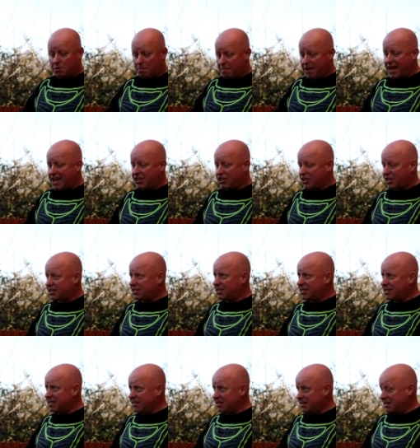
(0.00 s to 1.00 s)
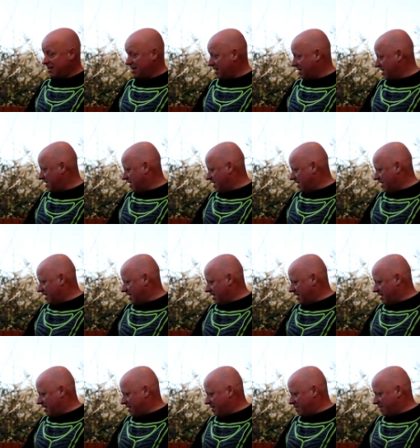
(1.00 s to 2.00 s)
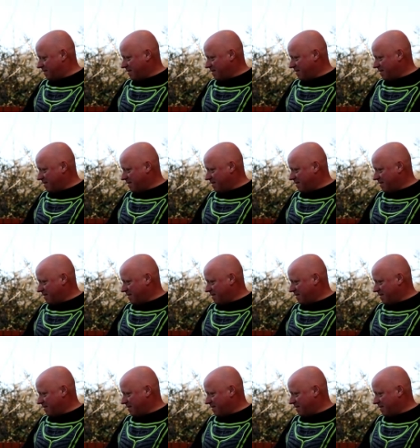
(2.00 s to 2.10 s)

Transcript: a bare chassis. Yeah. Um,